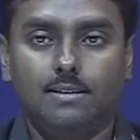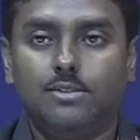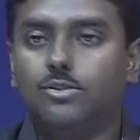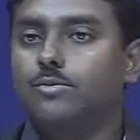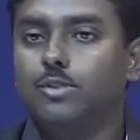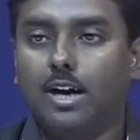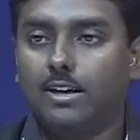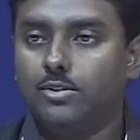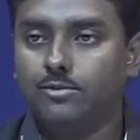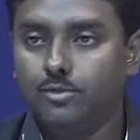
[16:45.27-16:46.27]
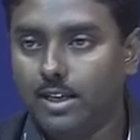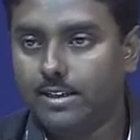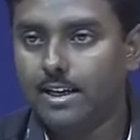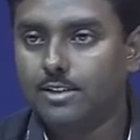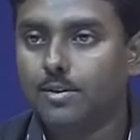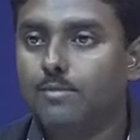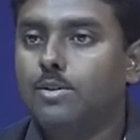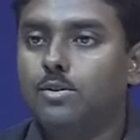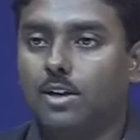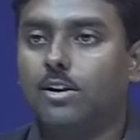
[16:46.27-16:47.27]
So, if you can't do Fourier transform, you
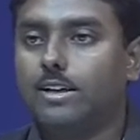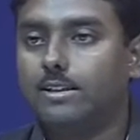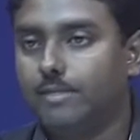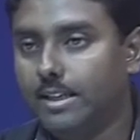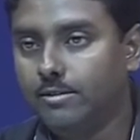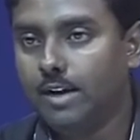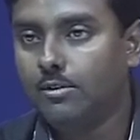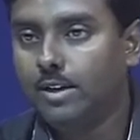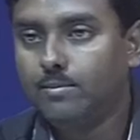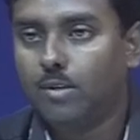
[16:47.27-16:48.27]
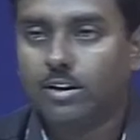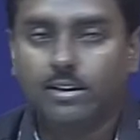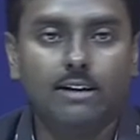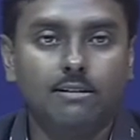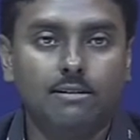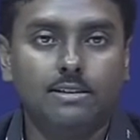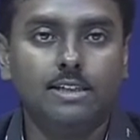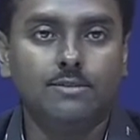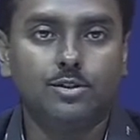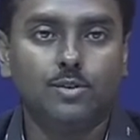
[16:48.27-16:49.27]
cannot even evaluate mod
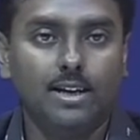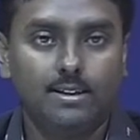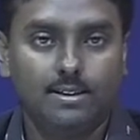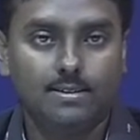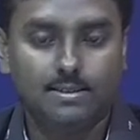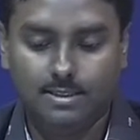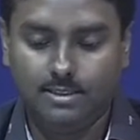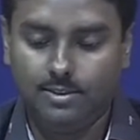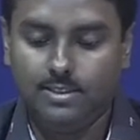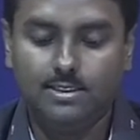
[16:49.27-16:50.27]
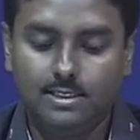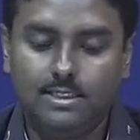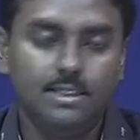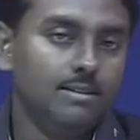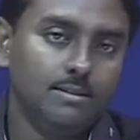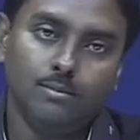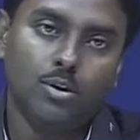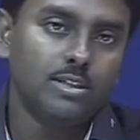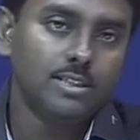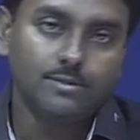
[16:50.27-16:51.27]
GF square. If this is GT,
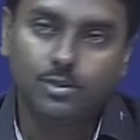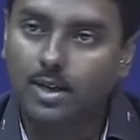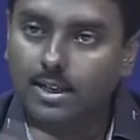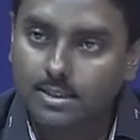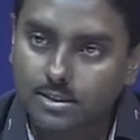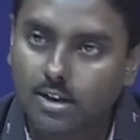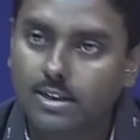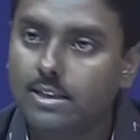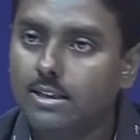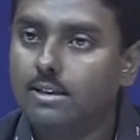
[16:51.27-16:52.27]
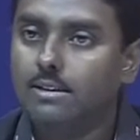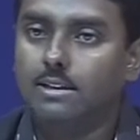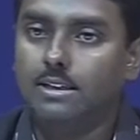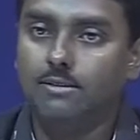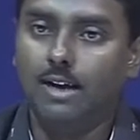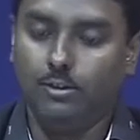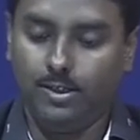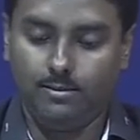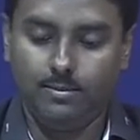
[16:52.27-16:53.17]
mod GF square is not evaluatable.